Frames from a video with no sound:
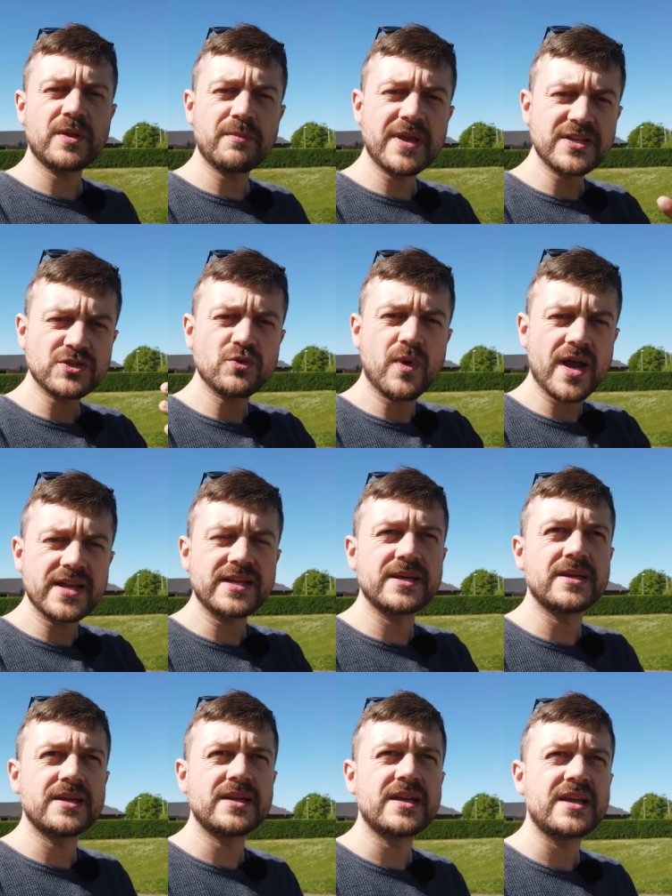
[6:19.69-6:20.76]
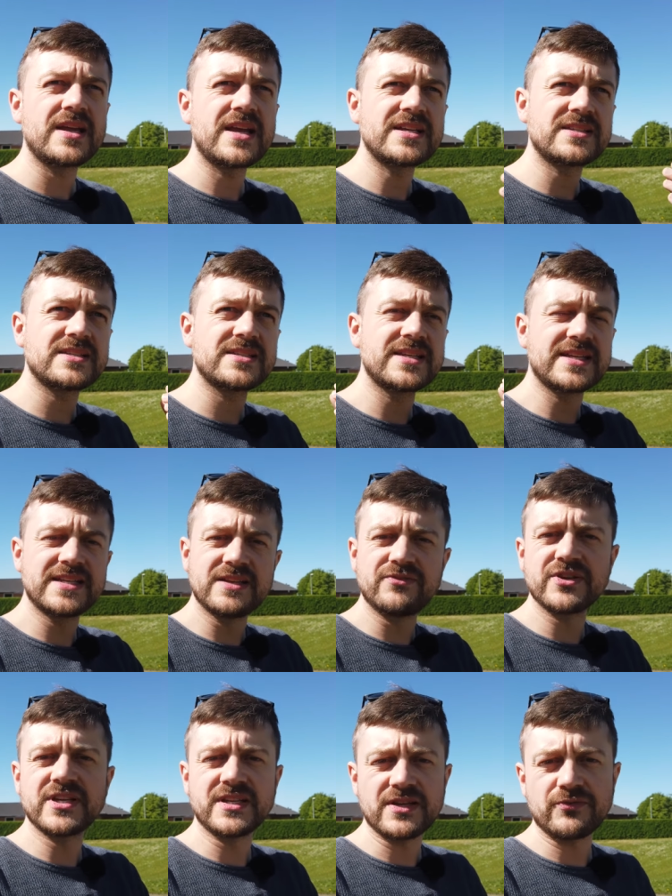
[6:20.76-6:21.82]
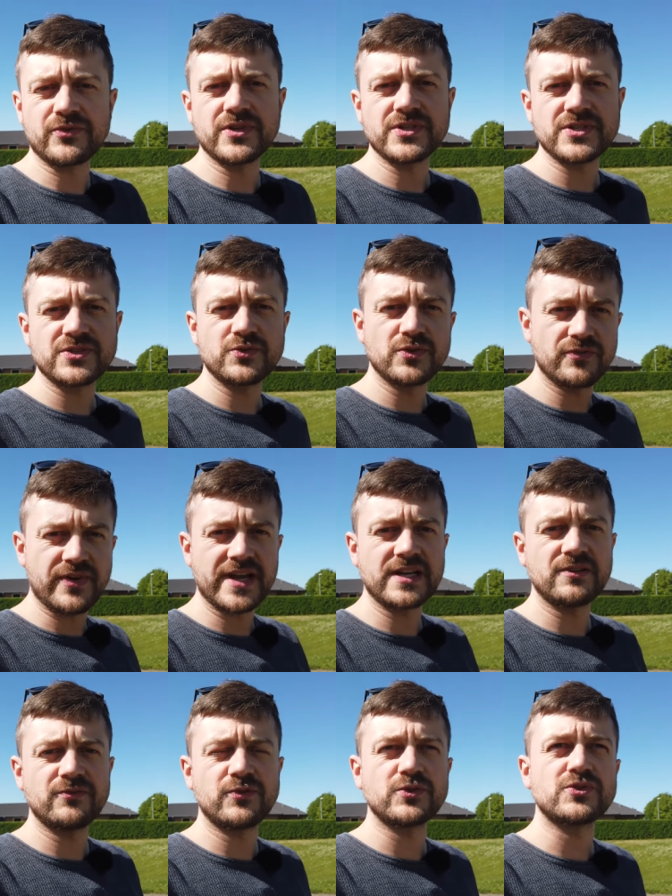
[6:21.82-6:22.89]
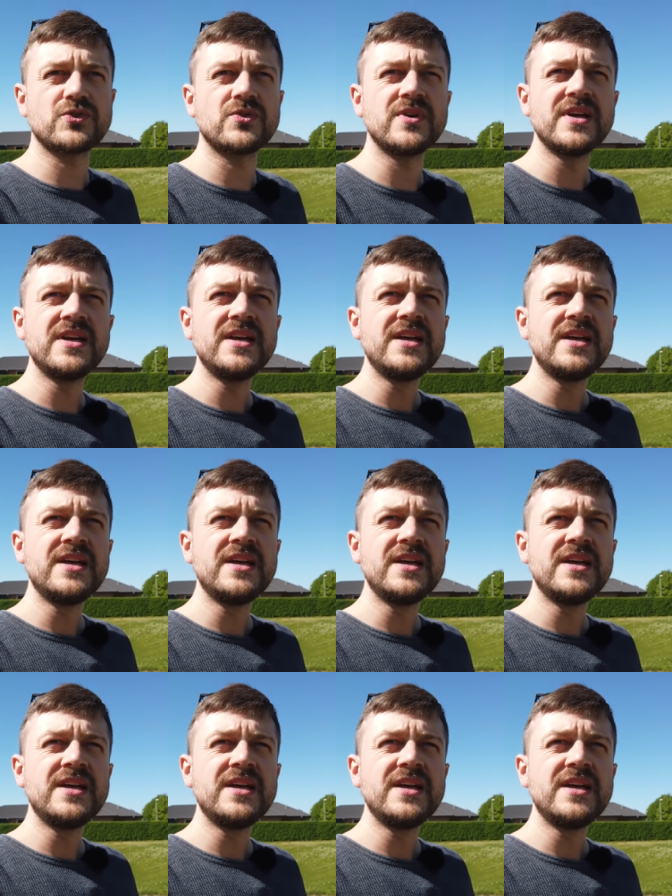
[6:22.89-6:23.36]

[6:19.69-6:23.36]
It makes quite a, a significant difference to the final photo.